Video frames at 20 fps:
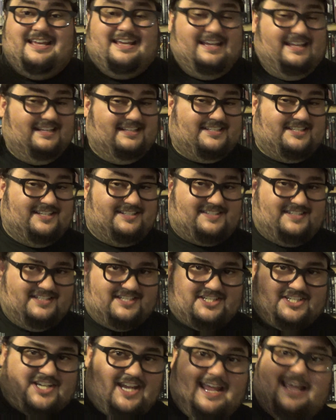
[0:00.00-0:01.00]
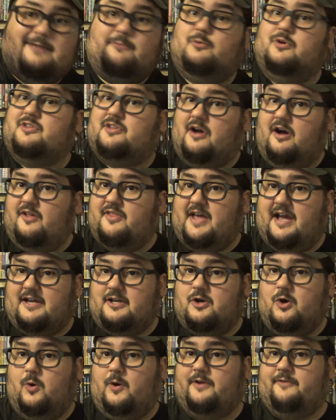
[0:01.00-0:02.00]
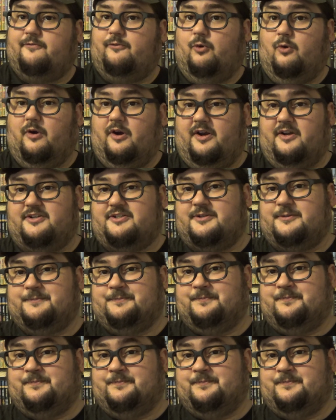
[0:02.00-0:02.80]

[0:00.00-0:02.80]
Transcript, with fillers: It's just a shame with all that going for it.